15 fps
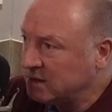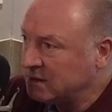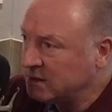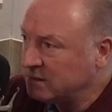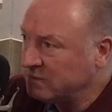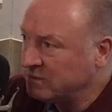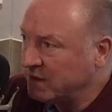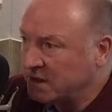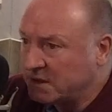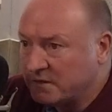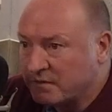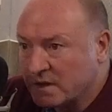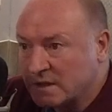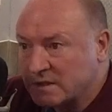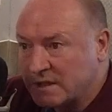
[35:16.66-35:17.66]
Um, very
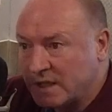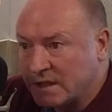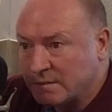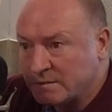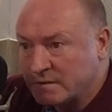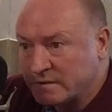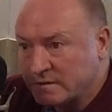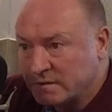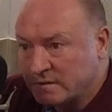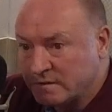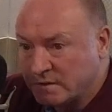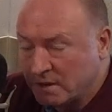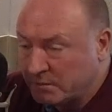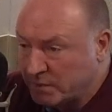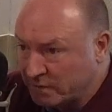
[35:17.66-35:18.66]
difficult times for,
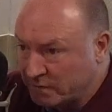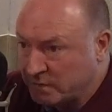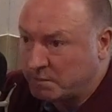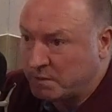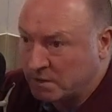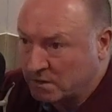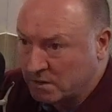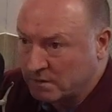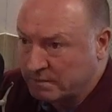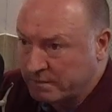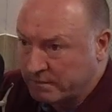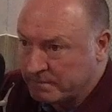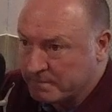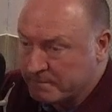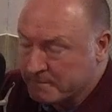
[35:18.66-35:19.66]
for Liverpool Football Club,
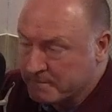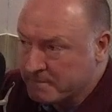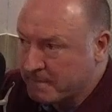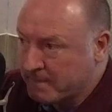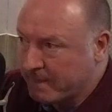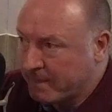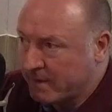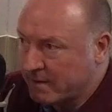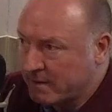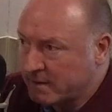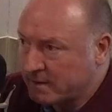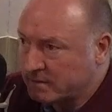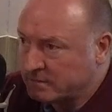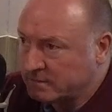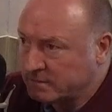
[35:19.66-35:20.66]

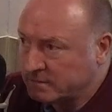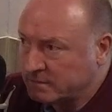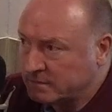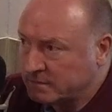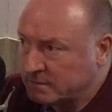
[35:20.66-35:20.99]
um,